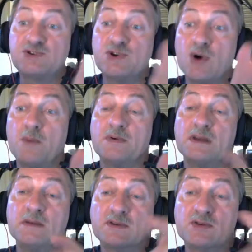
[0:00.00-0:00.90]
job
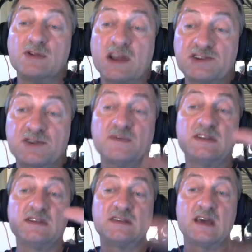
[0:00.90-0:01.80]
in connection
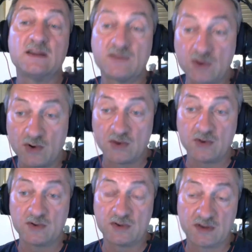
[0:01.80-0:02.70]
with the sign of
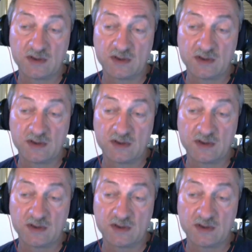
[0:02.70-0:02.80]
Taurus.